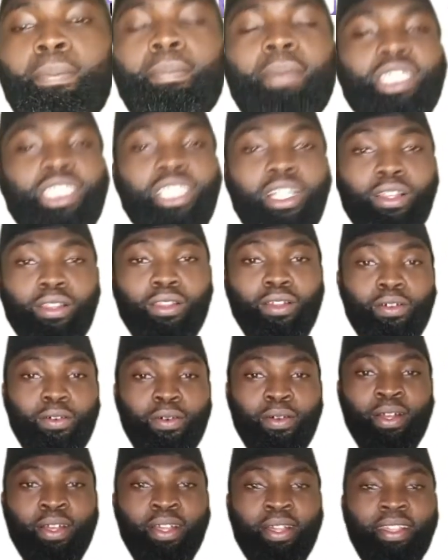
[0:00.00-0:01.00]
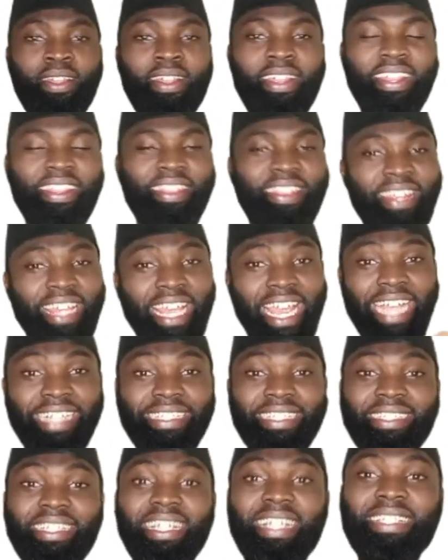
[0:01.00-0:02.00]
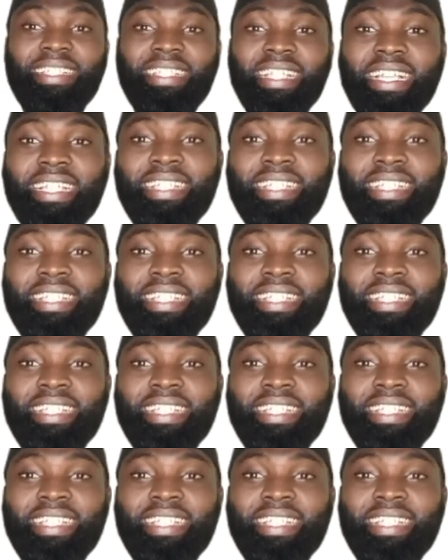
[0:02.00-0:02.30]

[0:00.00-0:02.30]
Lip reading: MashaAllah. The exercise